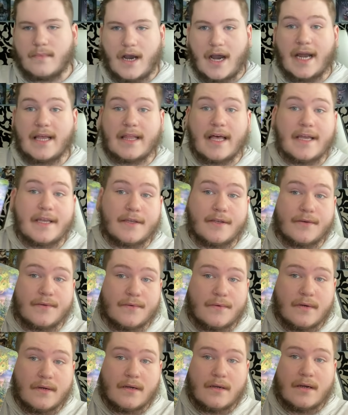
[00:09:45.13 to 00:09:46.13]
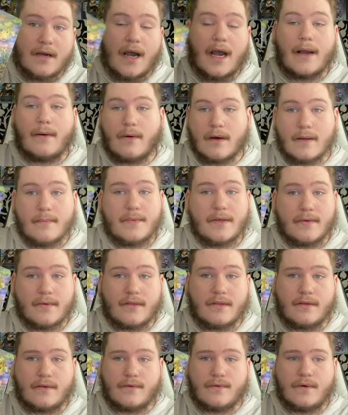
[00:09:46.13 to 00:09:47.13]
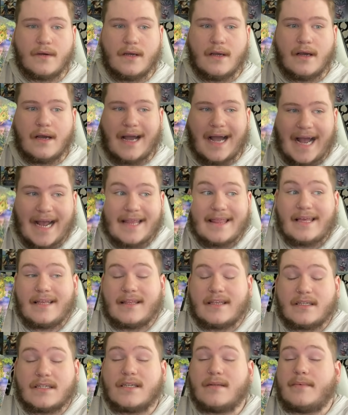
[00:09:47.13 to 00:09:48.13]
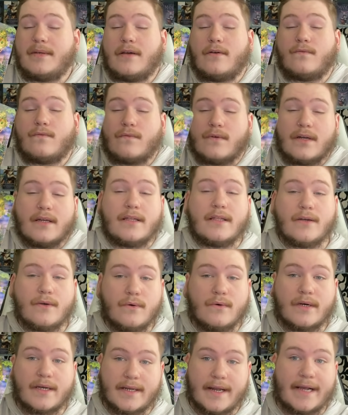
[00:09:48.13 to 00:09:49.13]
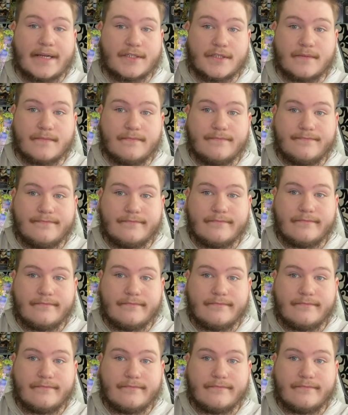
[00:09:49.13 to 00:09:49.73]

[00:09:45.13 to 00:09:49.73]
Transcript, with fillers: I like you. I wanna be with you. I think this could be a really cool connection.